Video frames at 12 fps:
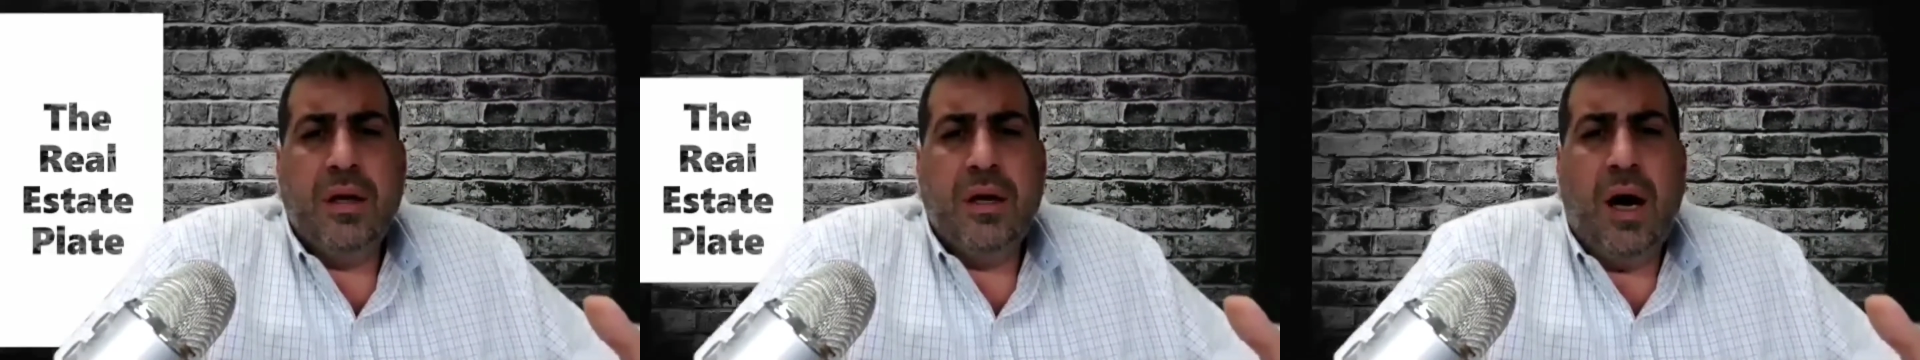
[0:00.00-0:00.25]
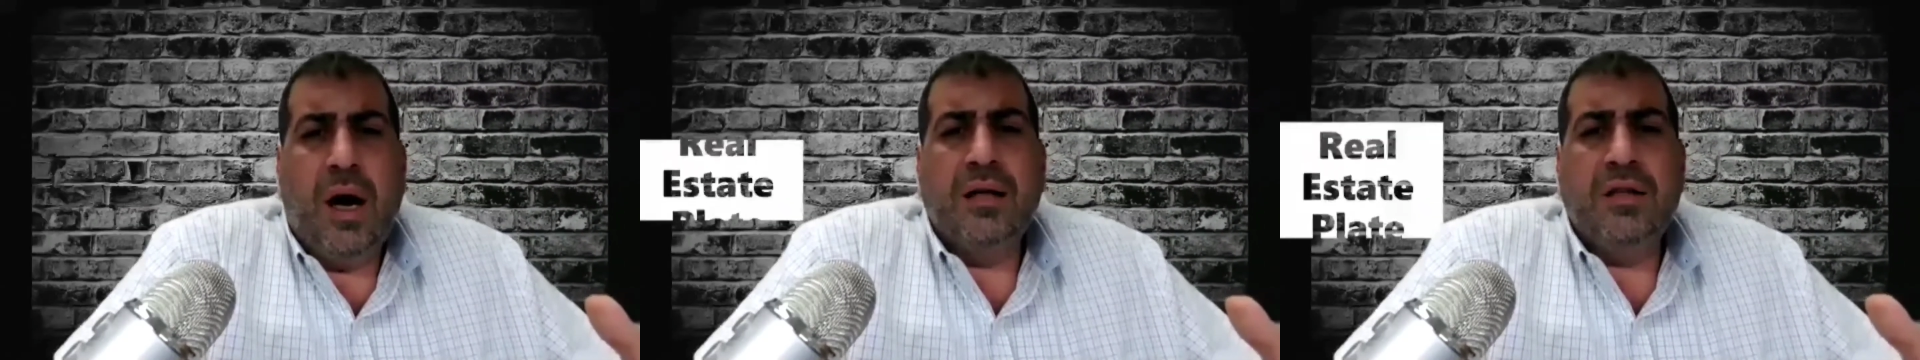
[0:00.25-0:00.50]

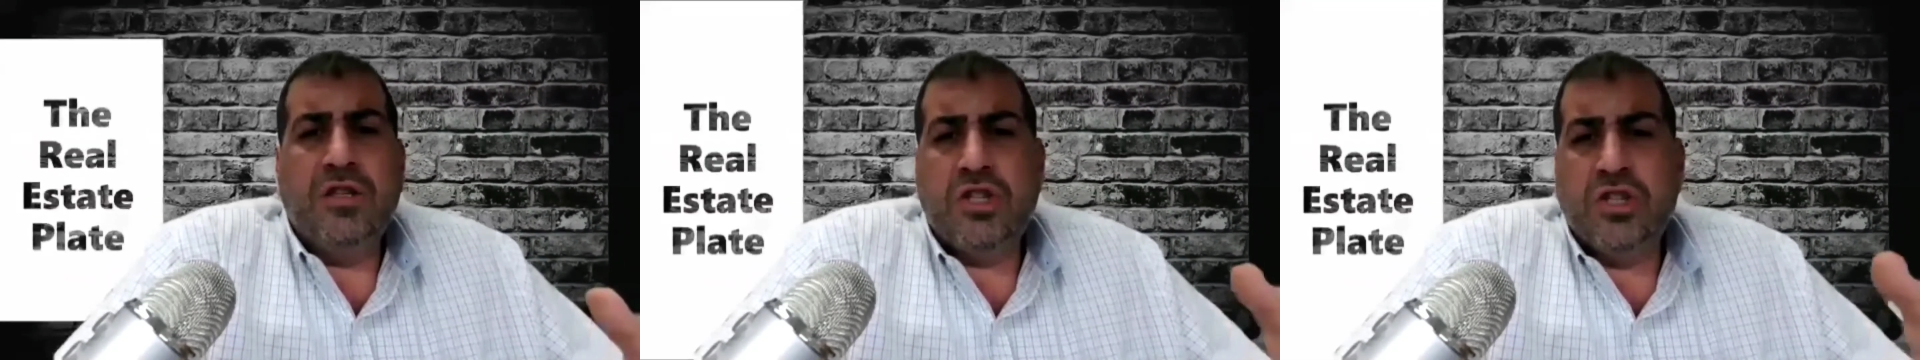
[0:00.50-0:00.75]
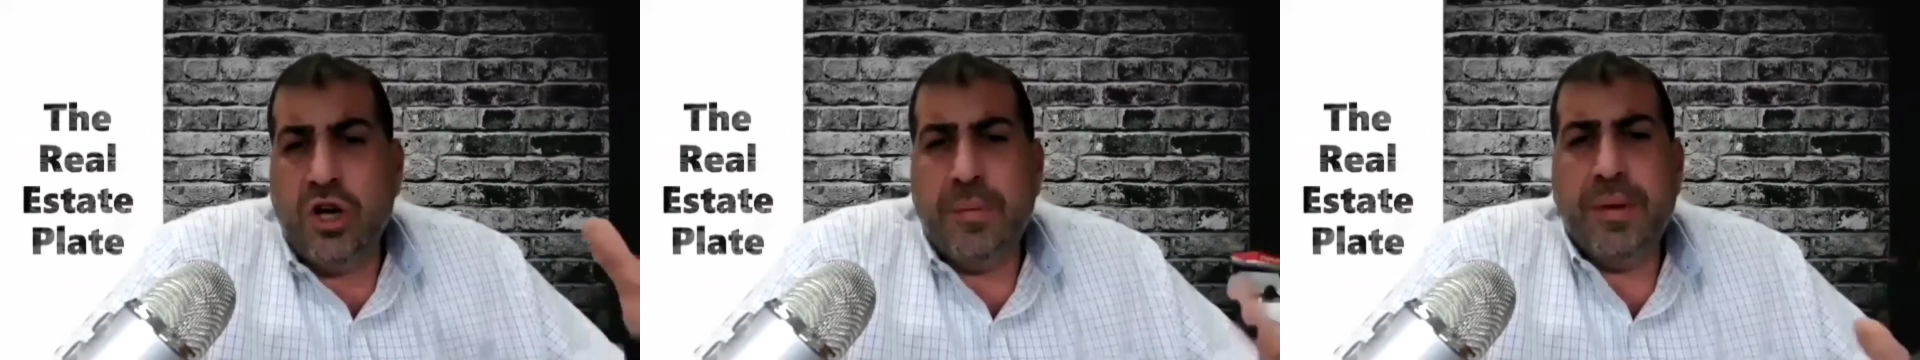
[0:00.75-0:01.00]
on
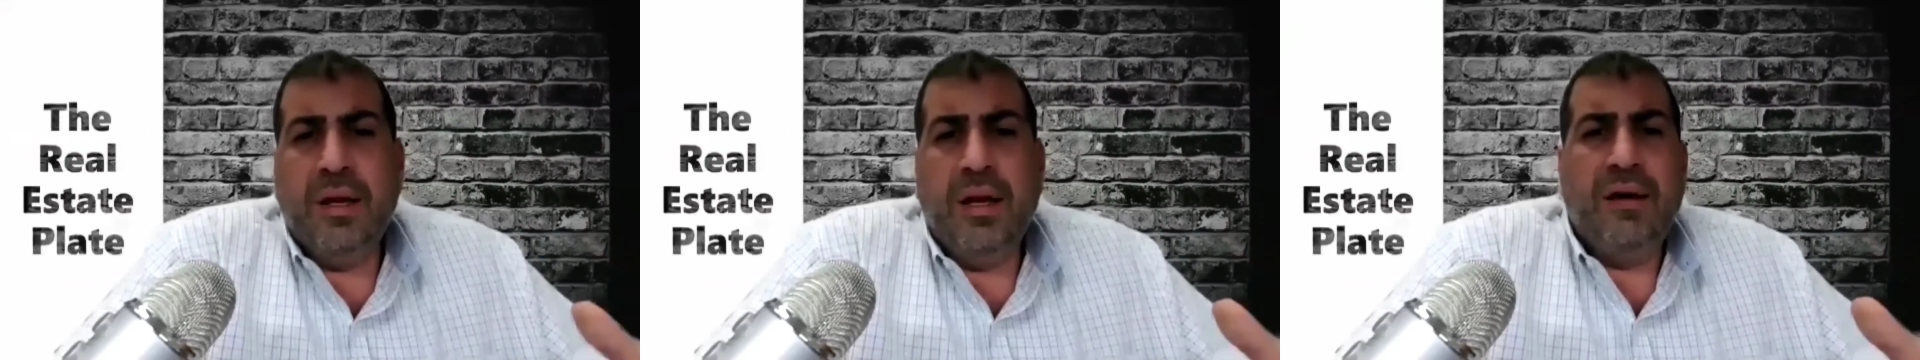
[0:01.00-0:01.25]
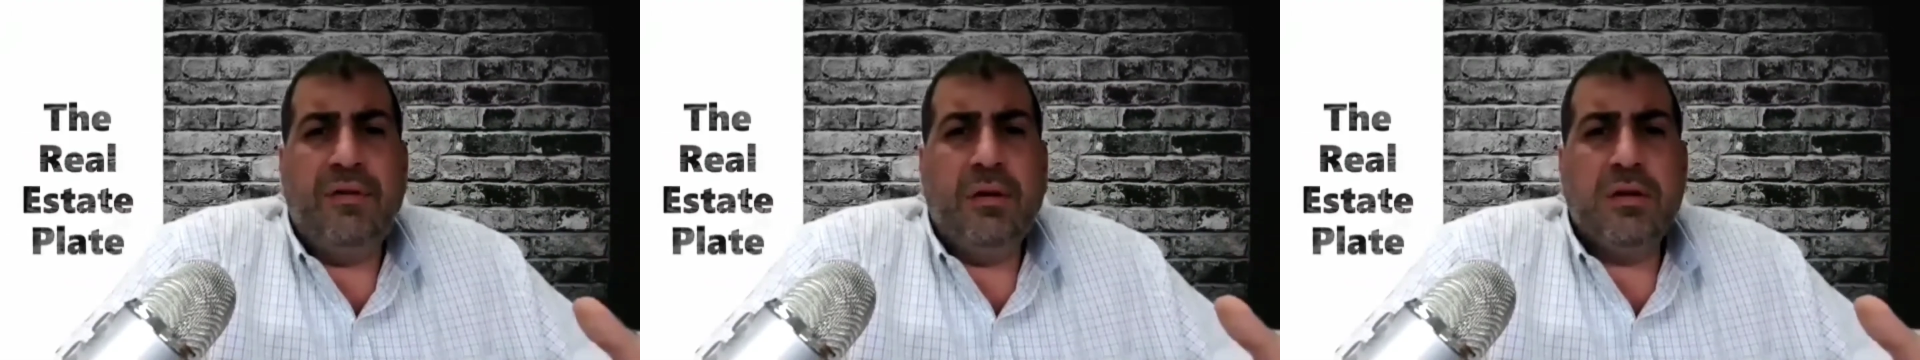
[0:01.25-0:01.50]
disturbing
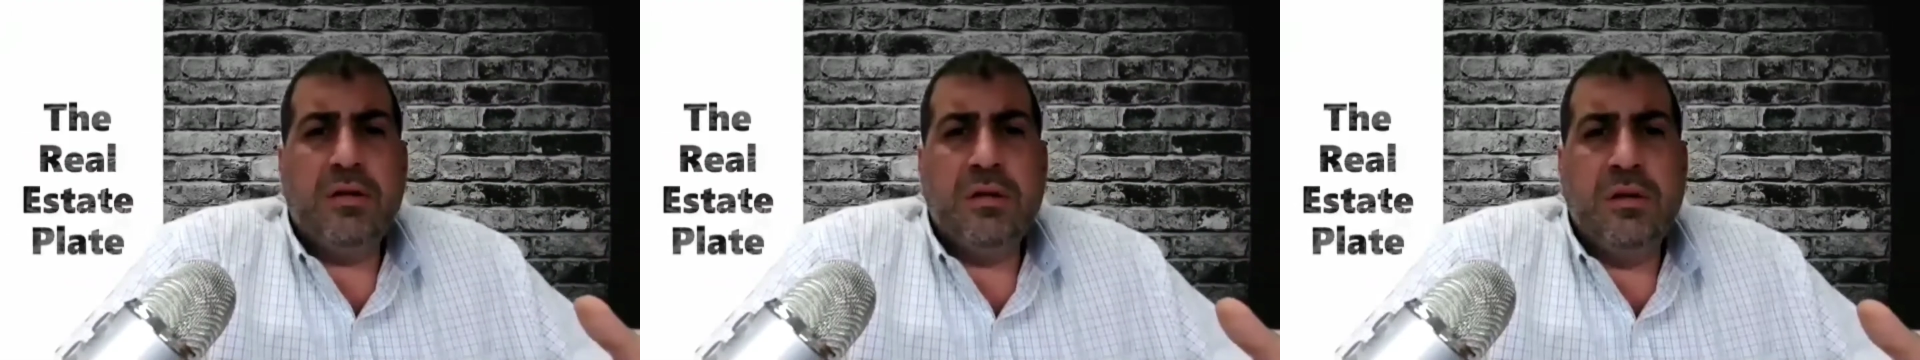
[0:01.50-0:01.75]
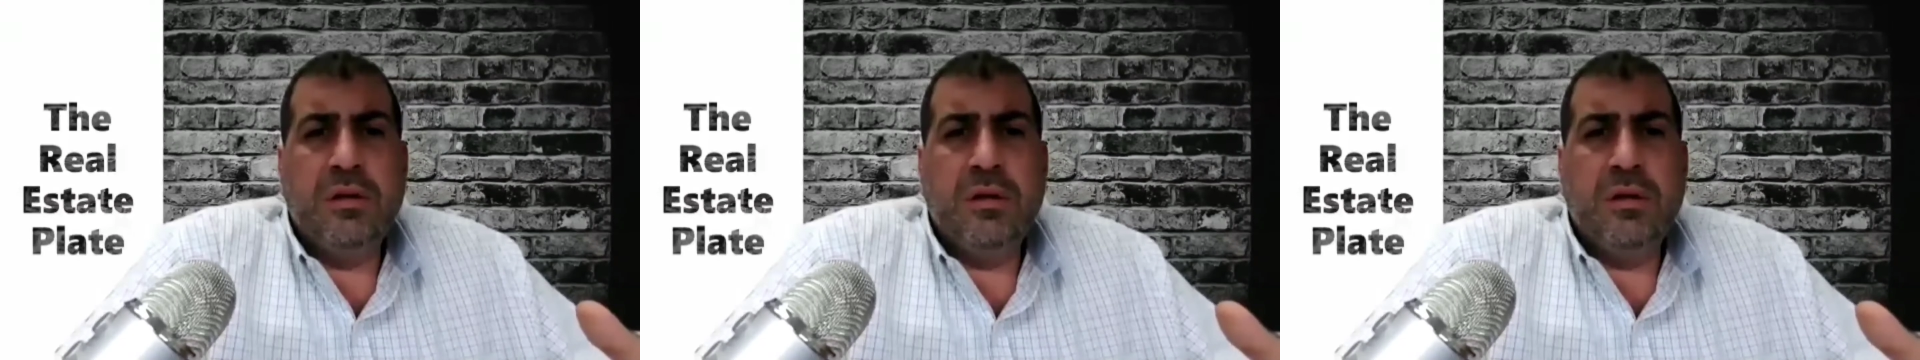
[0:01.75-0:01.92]
levels